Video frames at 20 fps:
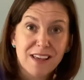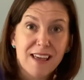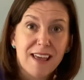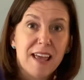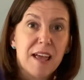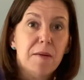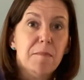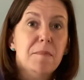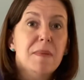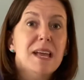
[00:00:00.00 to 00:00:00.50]

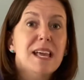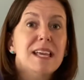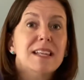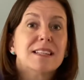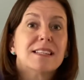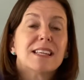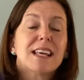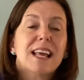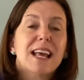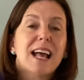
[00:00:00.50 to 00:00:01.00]
It
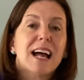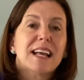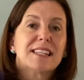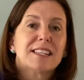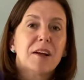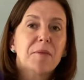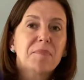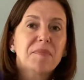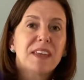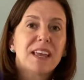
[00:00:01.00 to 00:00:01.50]
means
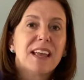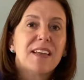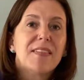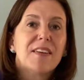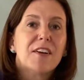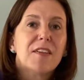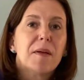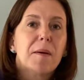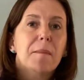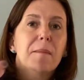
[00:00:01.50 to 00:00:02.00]
something in
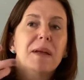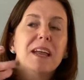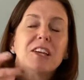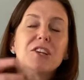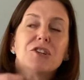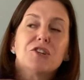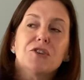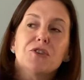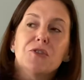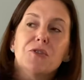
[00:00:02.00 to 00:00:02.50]
there that
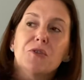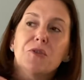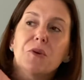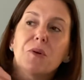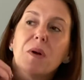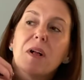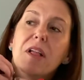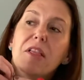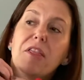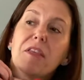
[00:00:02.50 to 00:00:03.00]
makes you